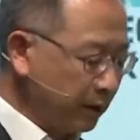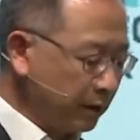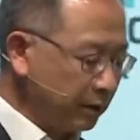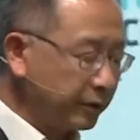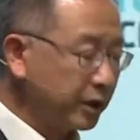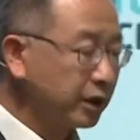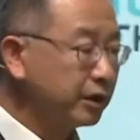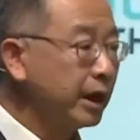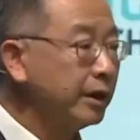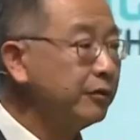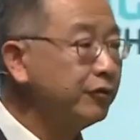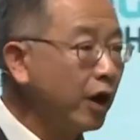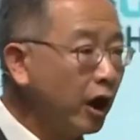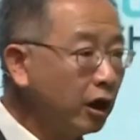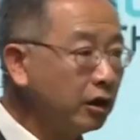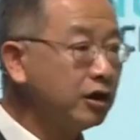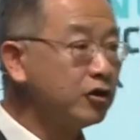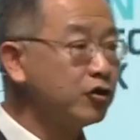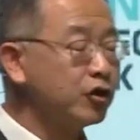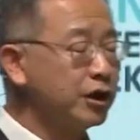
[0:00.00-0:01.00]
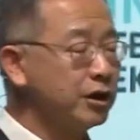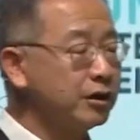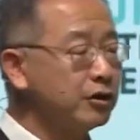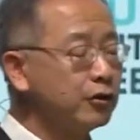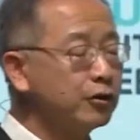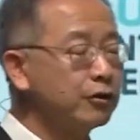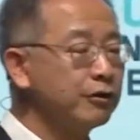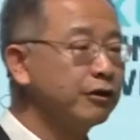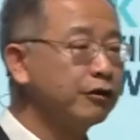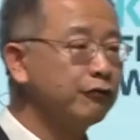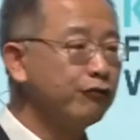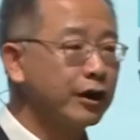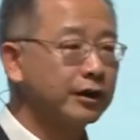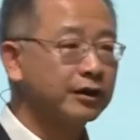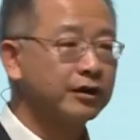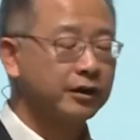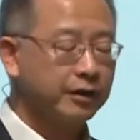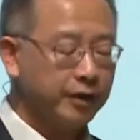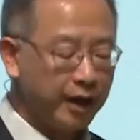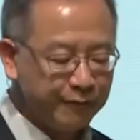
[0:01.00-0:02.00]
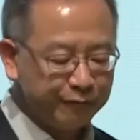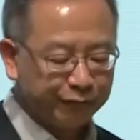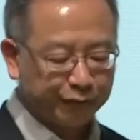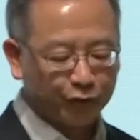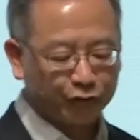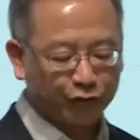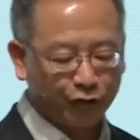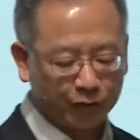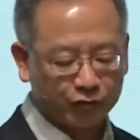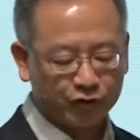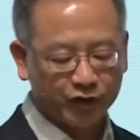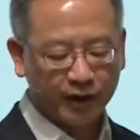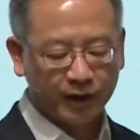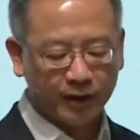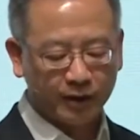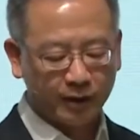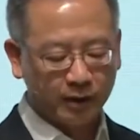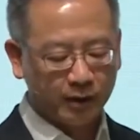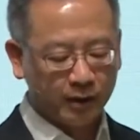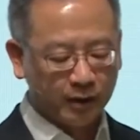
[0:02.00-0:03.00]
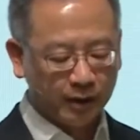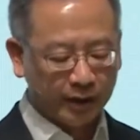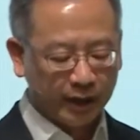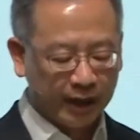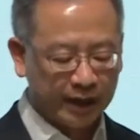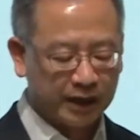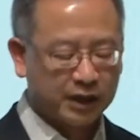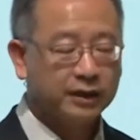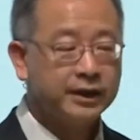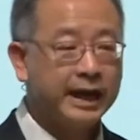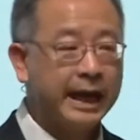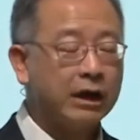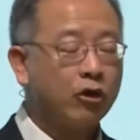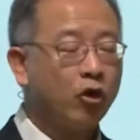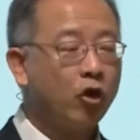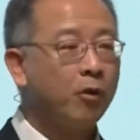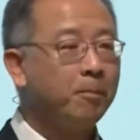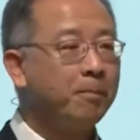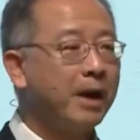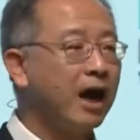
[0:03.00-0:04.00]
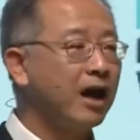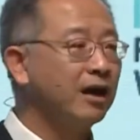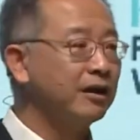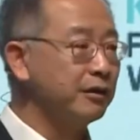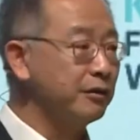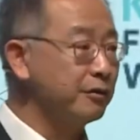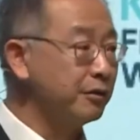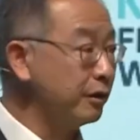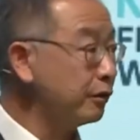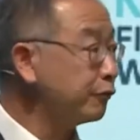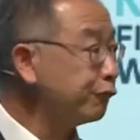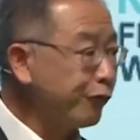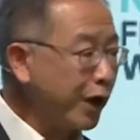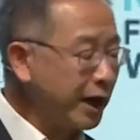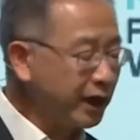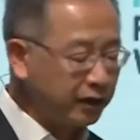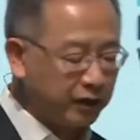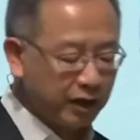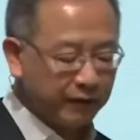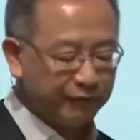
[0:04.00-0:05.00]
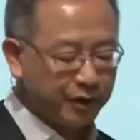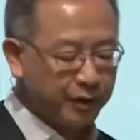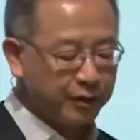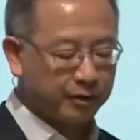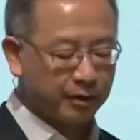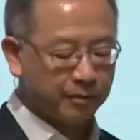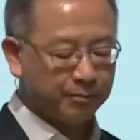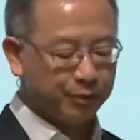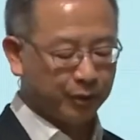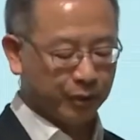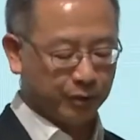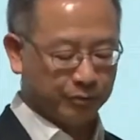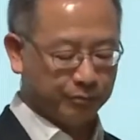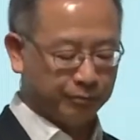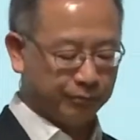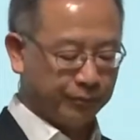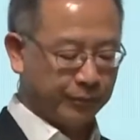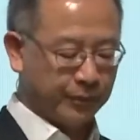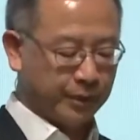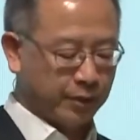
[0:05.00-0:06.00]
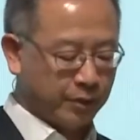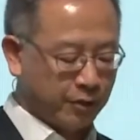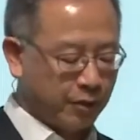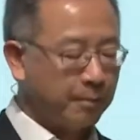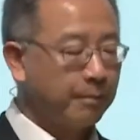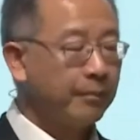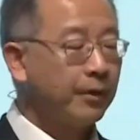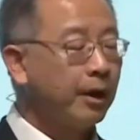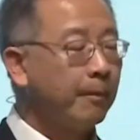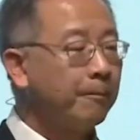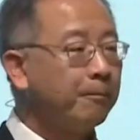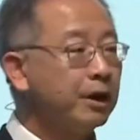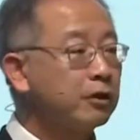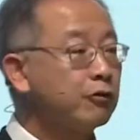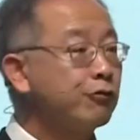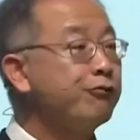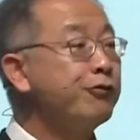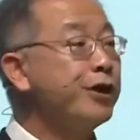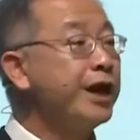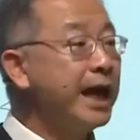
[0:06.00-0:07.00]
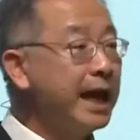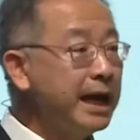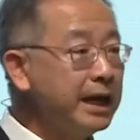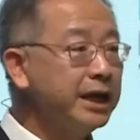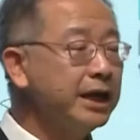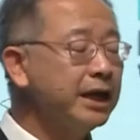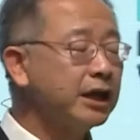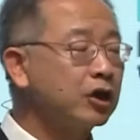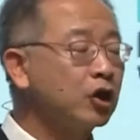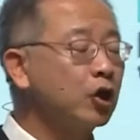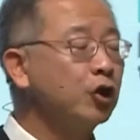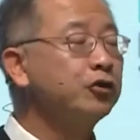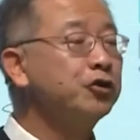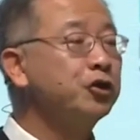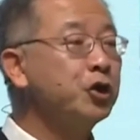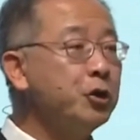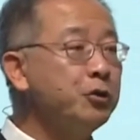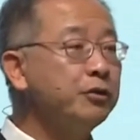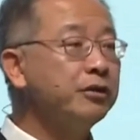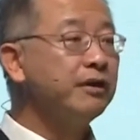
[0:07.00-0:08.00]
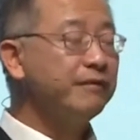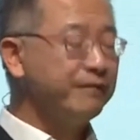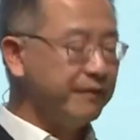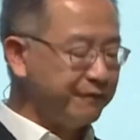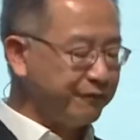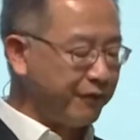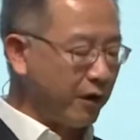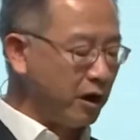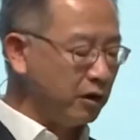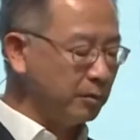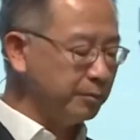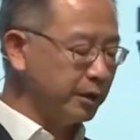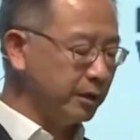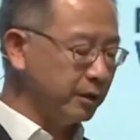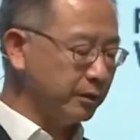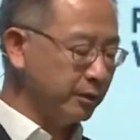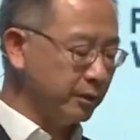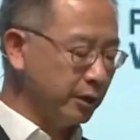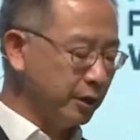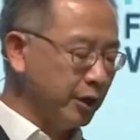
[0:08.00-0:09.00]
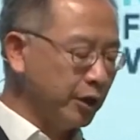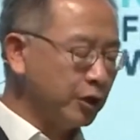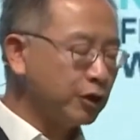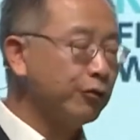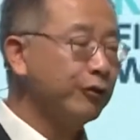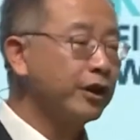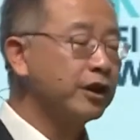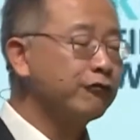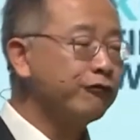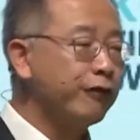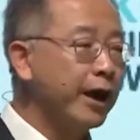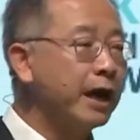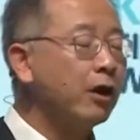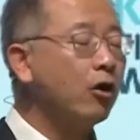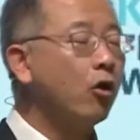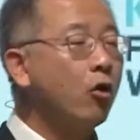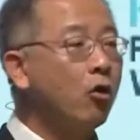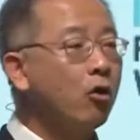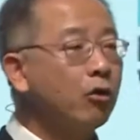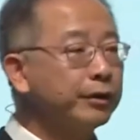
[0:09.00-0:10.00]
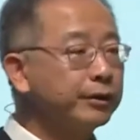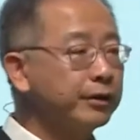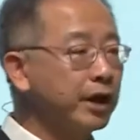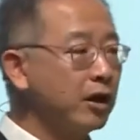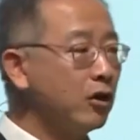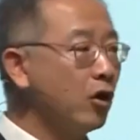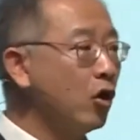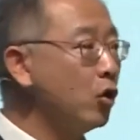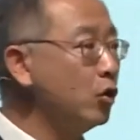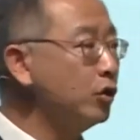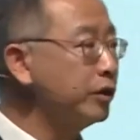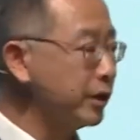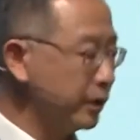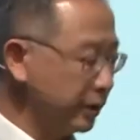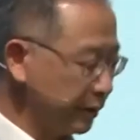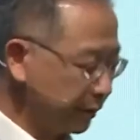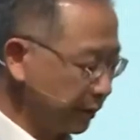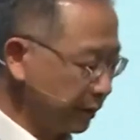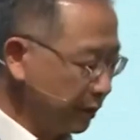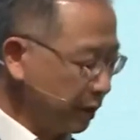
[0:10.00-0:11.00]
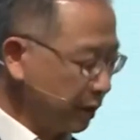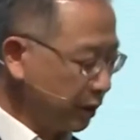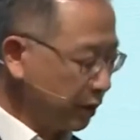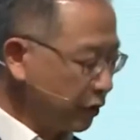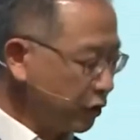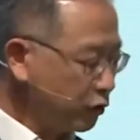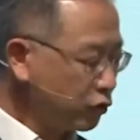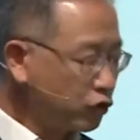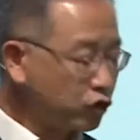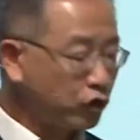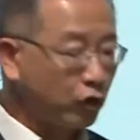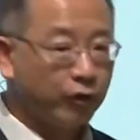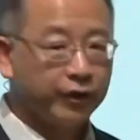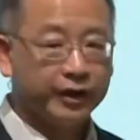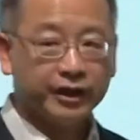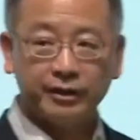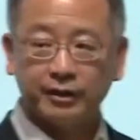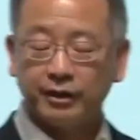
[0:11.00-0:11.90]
The technology to construct the infrastructure and connect all parties is relatively simple. But creating a conducive environment to attract all stakeholders to join